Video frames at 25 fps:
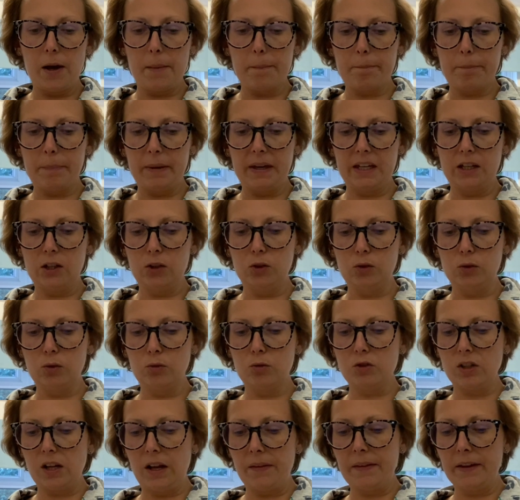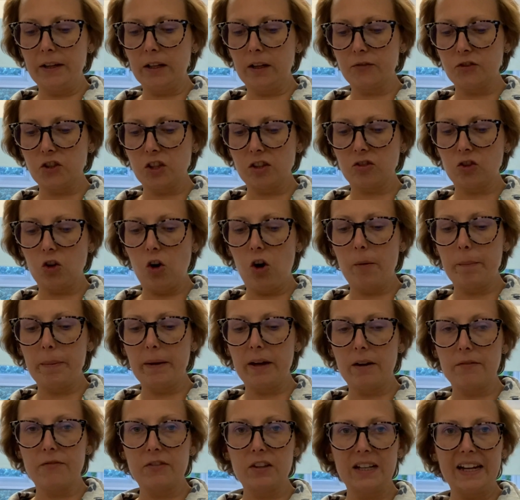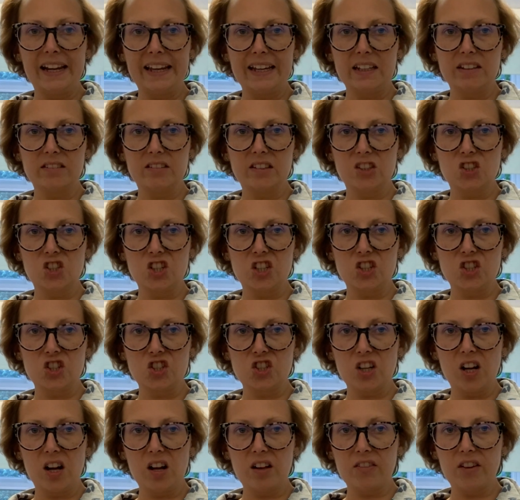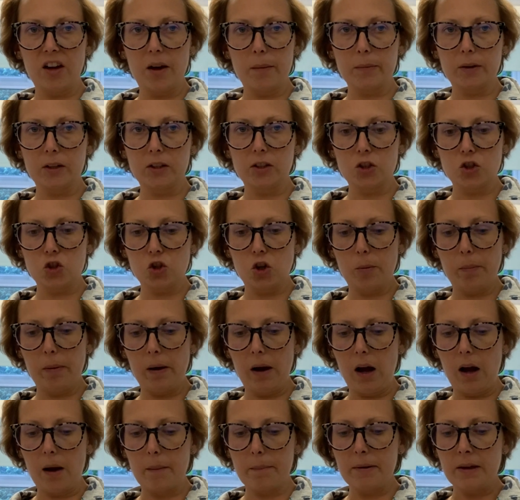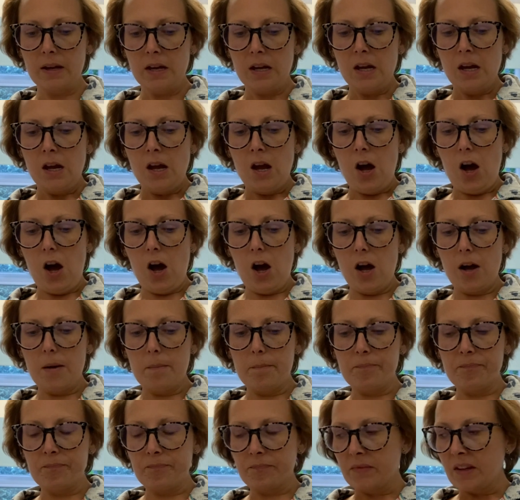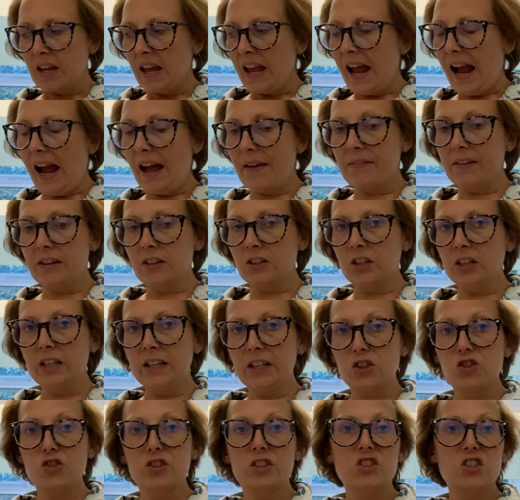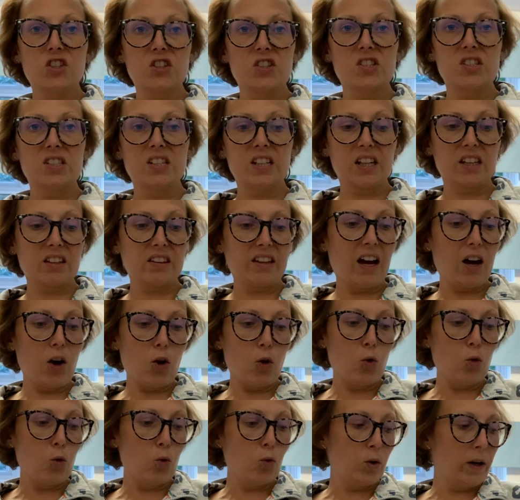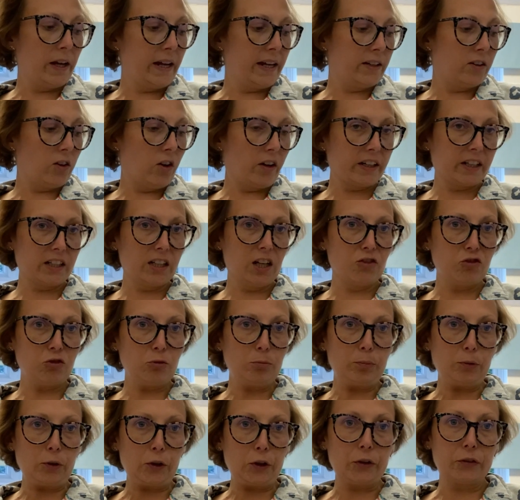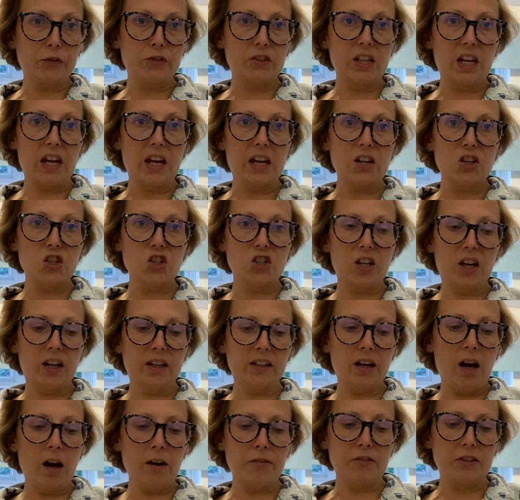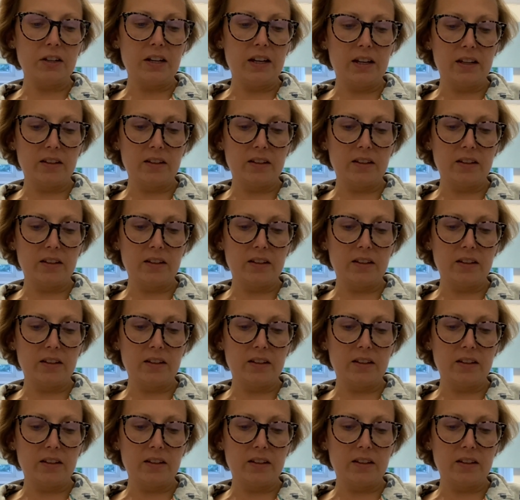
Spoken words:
peeled, and then I've just got a bit of the lazy ginger that I'm going to chop up. And then you literally just stick that all in like an oven-proof dish and oven it.